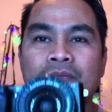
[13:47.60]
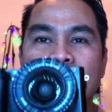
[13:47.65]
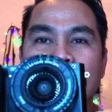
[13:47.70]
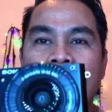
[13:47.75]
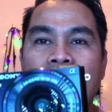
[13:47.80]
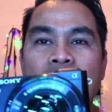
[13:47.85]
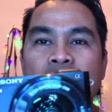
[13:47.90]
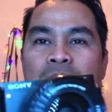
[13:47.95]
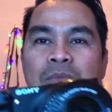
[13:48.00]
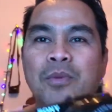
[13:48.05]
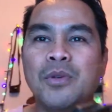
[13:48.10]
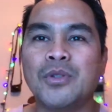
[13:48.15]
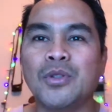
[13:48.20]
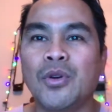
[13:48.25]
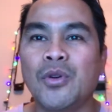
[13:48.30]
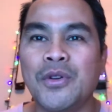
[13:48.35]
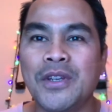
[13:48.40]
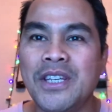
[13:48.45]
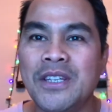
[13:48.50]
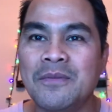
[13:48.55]

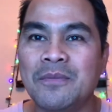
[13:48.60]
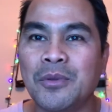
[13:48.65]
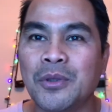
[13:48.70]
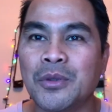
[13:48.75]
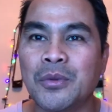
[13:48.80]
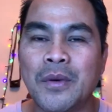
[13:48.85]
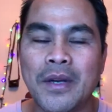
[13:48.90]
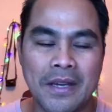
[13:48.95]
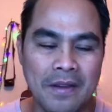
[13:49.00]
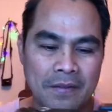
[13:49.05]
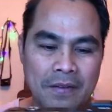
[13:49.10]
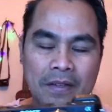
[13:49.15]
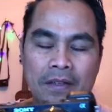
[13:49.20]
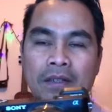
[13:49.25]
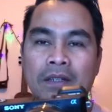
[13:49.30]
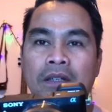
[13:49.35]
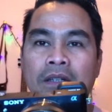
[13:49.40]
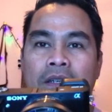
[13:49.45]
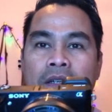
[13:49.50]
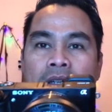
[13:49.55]
or input, whatever.
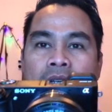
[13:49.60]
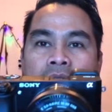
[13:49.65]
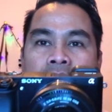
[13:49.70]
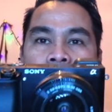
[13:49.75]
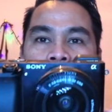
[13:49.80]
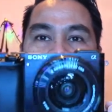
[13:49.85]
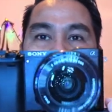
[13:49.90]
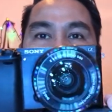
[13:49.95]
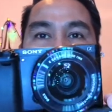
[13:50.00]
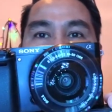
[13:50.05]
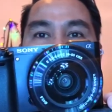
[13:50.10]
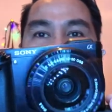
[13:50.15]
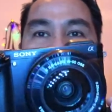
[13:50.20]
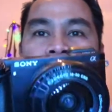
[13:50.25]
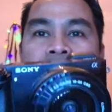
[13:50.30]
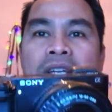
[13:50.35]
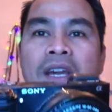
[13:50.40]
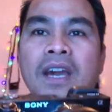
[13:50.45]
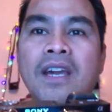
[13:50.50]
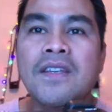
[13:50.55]

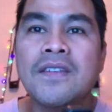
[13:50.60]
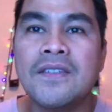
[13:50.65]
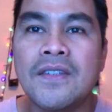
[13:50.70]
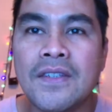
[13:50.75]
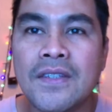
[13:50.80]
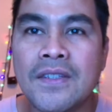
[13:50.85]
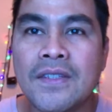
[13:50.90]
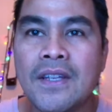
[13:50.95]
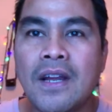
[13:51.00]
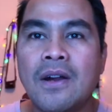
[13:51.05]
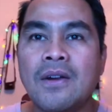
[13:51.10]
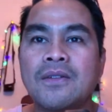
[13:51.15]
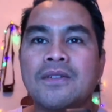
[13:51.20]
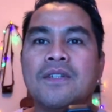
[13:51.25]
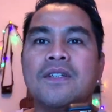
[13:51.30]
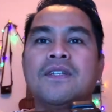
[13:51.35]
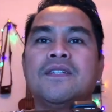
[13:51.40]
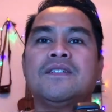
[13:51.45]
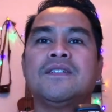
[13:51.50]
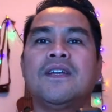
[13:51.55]
Sony
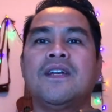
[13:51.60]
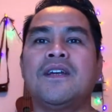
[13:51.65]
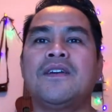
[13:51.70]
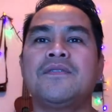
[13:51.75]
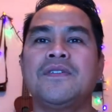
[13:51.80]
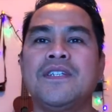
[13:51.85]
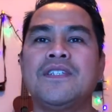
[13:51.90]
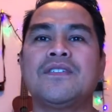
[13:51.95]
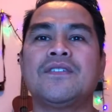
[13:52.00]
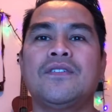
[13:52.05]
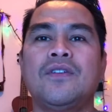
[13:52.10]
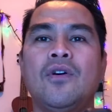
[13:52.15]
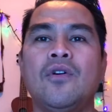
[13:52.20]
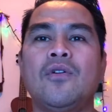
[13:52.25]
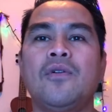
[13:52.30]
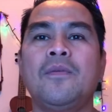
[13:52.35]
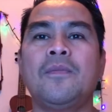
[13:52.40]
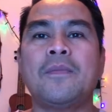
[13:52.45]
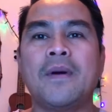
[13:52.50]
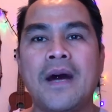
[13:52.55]
A6000, there is
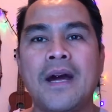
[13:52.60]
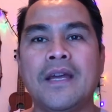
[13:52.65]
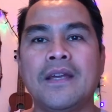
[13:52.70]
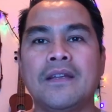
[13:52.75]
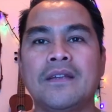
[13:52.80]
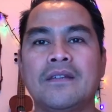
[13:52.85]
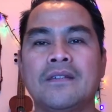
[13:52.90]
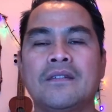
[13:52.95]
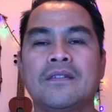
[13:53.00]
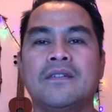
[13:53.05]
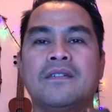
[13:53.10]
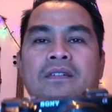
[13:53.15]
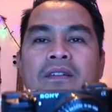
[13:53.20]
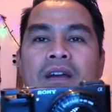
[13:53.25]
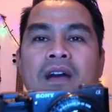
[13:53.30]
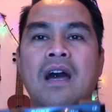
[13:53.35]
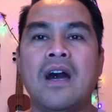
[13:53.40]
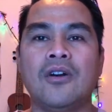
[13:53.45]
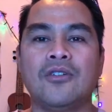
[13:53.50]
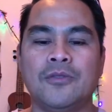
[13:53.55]
no mic
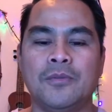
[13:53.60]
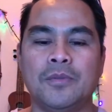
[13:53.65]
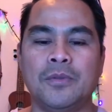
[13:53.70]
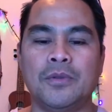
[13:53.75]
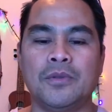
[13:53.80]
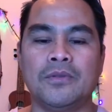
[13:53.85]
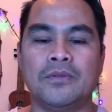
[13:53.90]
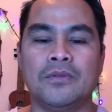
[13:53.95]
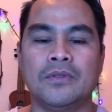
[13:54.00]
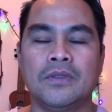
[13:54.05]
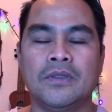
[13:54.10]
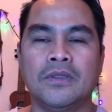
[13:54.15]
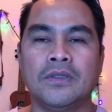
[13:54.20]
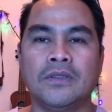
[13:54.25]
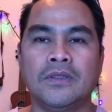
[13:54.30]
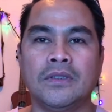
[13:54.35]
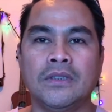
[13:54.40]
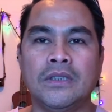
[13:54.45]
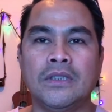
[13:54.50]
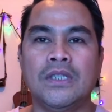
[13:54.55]
output.
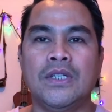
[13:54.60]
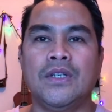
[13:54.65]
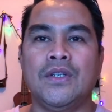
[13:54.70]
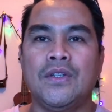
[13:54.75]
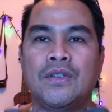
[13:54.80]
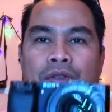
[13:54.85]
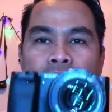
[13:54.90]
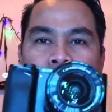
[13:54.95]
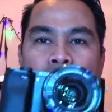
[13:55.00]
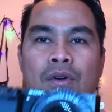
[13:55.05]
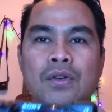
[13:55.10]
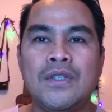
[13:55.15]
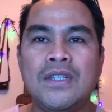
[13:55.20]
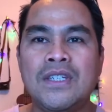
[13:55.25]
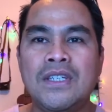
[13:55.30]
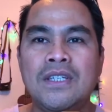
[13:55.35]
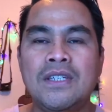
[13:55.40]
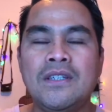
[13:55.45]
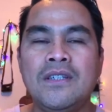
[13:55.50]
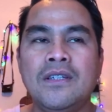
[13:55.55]

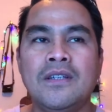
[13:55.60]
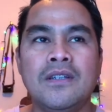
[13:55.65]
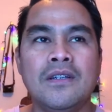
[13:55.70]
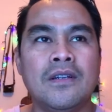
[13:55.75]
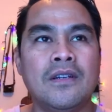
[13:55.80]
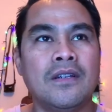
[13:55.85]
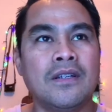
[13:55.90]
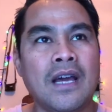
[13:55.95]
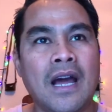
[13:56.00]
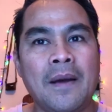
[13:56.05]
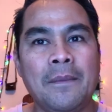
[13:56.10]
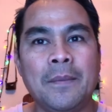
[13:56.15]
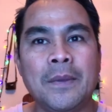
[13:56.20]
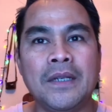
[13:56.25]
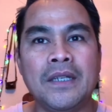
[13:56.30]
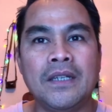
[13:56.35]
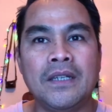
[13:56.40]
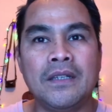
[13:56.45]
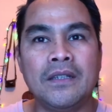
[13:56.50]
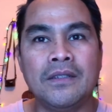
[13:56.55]
Sony
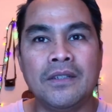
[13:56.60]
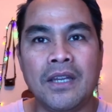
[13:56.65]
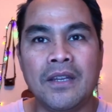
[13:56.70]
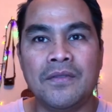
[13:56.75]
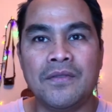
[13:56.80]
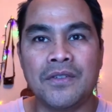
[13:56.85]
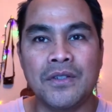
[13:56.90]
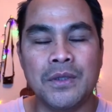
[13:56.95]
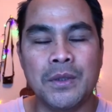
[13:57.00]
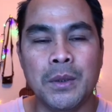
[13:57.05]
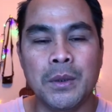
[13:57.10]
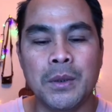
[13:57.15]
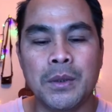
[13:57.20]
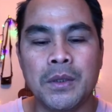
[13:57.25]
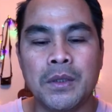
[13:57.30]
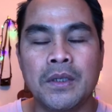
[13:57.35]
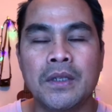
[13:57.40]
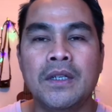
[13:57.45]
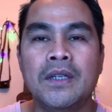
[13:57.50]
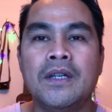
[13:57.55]
company, they
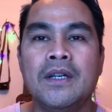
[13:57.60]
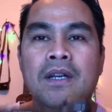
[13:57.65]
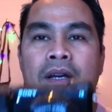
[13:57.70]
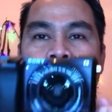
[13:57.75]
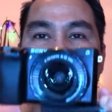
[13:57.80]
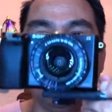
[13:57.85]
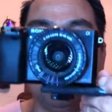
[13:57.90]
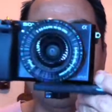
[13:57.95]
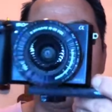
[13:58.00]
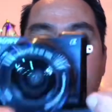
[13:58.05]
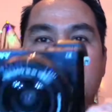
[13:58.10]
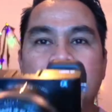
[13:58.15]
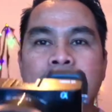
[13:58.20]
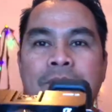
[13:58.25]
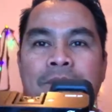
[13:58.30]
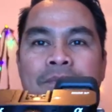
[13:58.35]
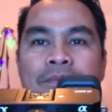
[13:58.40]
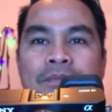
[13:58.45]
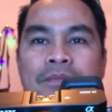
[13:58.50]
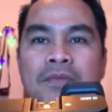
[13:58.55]
produce a
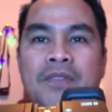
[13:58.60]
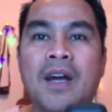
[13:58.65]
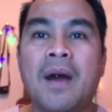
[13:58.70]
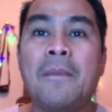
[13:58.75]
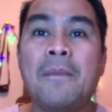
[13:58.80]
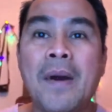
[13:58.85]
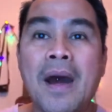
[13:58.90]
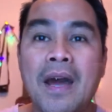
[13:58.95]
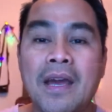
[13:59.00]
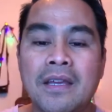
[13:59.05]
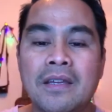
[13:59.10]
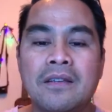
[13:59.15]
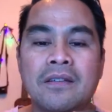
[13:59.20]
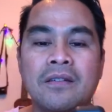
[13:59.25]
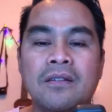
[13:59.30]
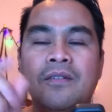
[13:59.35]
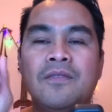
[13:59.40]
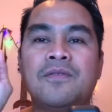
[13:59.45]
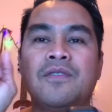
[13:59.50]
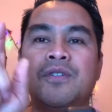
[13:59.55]
mic
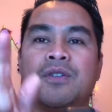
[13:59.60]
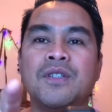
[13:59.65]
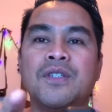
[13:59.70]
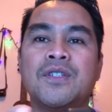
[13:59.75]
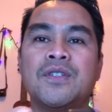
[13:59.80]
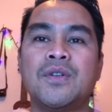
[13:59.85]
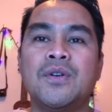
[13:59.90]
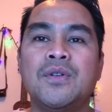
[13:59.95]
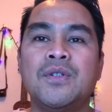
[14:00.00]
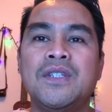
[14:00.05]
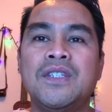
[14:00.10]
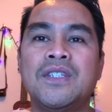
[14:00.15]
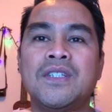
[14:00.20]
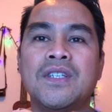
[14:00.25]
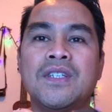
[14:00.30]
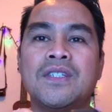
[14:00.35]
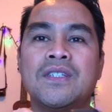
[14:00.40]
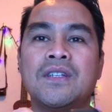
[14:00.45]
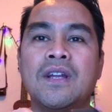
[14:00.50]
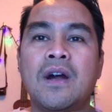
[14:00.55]
for the Sony
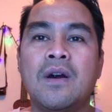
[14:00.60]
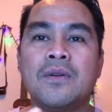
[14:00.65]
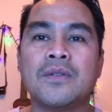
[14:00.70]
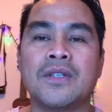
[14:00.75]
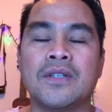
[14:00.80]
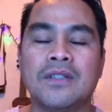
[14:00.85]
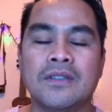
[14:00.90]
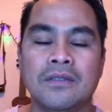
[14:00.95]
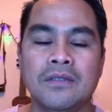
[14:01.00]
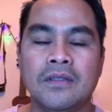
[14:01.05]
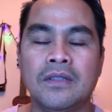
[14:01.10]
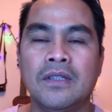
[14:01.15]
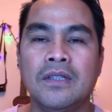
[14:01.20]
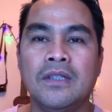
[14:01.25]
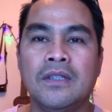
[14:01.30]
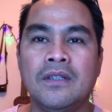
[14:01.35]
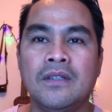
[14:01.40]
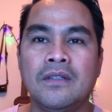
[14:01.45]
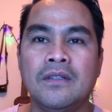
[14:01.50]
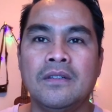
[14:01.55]
6000
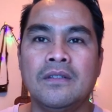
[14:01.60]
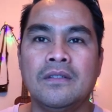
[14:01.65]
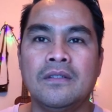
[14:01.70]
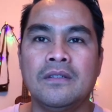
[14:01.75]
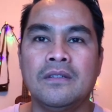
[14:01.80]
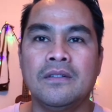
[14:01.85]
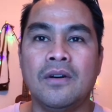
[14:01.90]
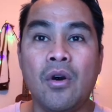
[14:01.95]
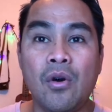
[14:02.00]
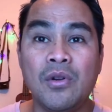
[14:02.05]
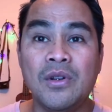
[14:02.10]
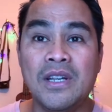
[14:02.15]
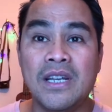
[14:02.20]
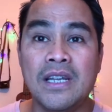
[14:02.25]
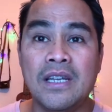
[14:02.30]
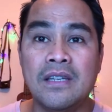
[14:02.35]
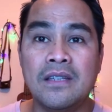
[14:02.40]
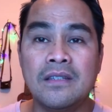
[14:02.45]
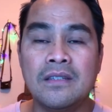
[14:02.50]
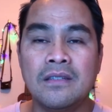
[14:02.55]

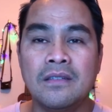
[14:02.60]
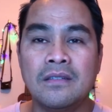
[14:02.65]
only,